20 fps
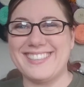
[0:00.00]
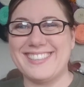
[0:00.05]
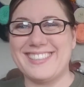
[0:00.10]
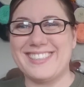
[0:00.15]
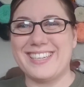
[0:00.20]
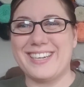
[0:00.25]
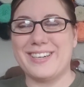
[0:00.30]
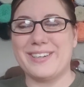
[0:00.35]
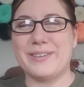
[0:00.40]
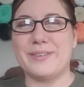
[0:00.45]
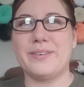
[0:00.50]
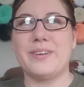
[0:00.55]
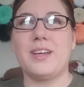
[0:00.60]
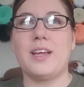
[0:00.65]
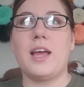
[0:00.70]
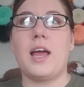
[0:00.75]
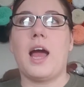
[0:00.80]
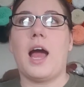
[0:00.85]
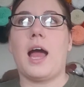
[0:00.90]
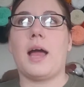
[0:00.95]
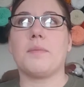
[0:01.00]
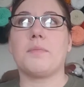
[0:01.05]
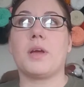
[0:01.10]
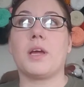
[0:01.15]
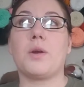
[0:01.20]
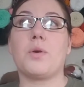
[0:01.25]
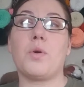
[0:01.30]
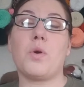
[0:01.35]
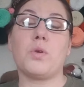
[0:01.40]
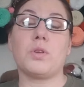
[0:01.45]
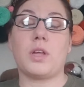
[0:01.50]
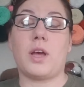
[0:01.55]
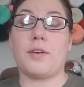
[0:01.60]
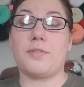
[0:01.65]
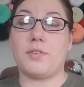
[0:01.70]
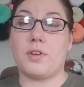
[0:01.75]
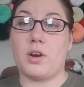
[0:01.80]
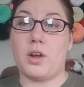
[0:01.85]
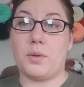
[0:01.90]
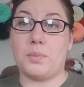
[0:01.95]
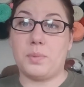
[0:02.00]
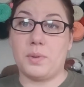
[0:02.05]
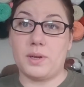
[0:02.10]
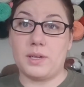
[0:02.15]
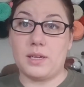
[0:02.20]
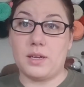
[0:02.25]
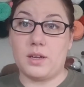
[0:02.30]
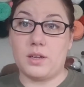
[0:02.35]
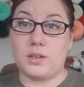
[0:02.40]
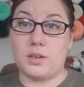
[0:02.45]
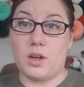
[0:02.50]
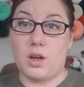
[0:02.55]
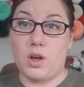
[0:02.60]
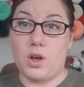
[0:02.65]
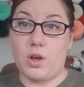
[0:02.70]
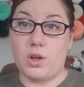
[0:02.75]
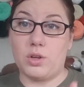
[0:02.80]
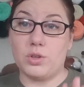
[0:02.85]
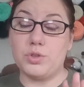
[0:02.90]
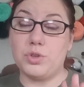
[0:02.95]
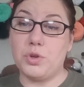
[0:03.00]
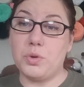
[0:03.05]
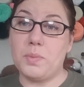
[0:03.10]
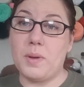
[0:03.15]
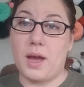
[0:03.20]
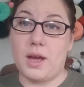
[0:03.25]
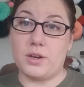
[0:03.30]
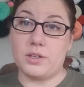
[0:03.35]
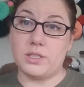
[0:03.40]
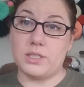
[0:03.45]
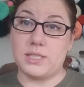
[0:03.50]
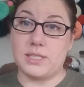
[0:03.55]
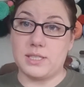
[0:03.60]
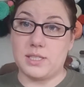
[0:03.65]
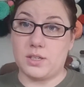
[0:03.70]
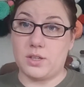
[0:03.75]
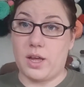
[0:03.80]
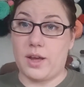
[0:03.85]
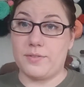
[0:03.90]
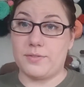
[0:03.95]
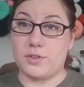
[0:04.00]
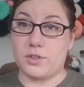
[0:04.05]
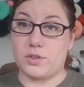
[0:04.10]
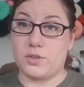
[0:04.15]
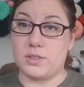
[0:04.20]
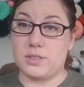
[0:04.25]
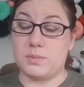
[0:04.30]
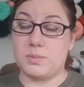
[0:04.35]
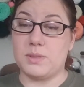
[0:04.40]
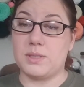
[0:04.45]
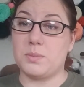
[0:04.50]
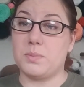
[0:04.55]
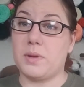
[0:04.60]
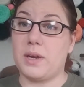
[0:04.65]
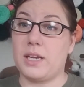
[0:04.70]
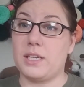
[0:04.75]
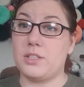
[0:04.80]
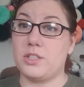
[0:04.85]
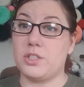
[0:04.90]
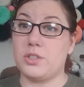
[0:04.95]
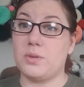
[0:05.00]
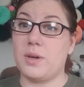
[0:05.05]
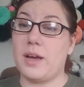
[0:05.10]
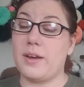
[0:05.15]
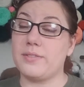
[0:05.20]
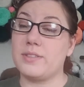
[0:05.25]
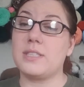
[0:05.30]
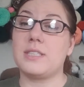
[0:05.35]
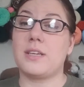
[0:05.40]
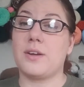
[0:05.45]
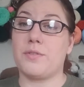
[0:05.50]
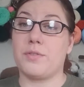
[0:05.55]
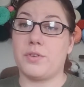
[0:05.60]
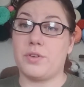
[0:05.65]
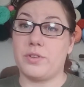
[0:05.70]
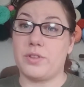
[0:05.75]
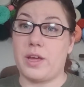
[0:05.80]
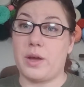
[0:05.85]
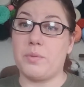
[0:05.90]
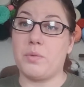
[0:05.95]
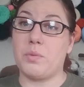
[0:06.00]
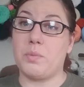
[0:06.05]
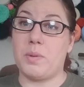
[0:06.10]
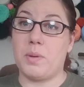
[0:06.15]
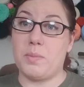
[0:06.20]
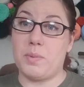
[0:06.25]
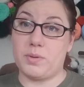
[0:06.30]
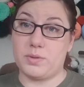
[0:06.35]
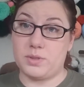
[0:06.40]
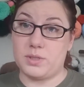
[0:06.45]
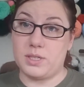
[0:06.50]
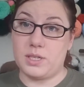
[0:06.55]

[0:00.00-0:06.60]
So I'm going to hold off on all new patterns until after Christmas, but I do have several that will be posted